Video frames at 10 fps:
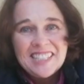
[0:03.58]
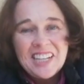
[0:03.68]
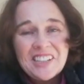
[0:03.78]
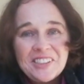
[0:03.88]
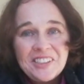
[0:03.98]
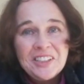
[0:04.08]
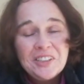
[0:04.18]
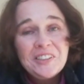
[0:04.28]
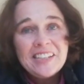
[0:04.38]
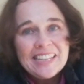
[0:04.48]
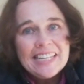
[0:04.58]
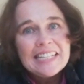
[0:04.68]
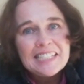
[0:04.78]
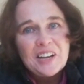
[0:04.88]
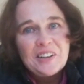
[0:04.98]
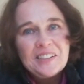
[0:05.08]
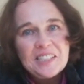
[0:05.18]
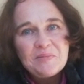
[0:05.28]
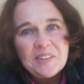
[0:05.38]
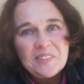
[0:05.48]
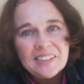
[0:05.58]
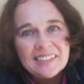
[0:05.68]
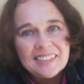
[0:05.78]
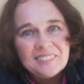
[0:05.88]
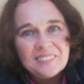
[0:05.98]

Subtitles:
So, who is Holy Spirit?